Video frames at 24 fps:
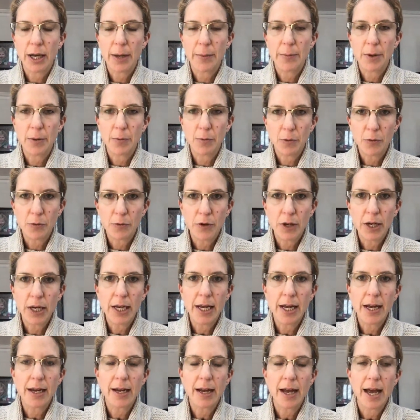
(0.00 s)
a bit more
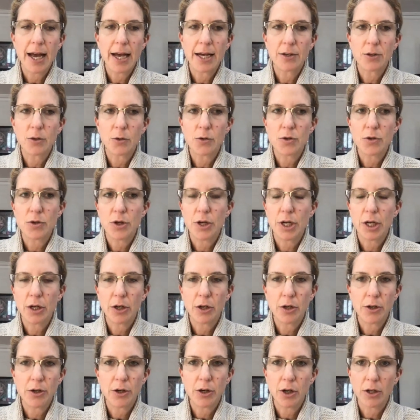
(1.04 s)
filling, and also
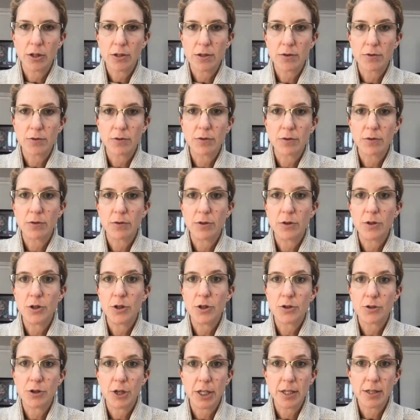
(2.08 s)
include lots of
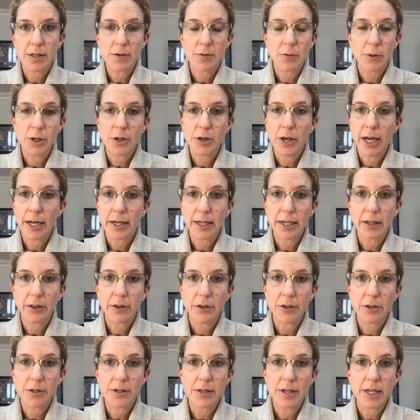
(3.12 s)
nutrients when you're adding in
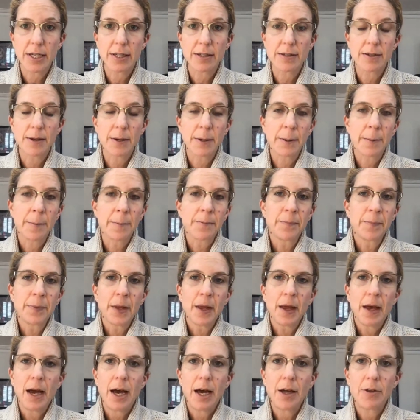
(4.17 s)
those things.
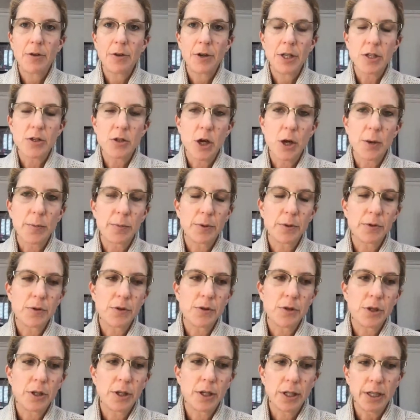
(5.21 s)
Other examples,
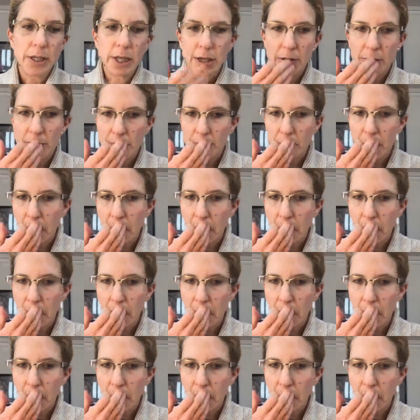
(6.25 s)
you could give